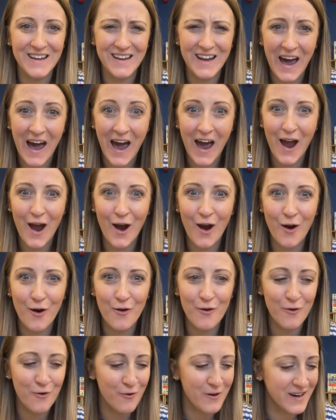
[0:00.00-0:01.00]

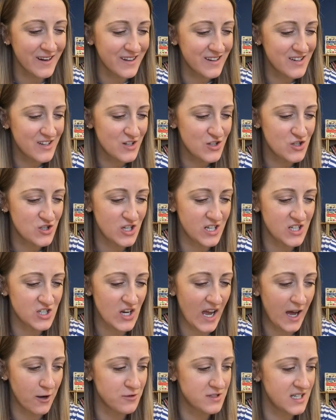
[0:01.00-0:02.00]
go!" she
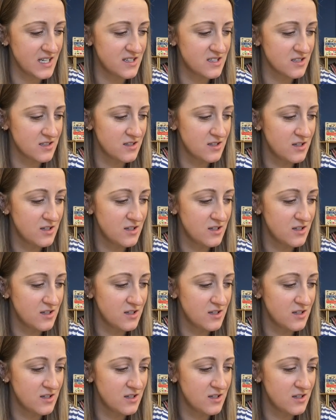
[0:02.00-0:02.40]
shouted.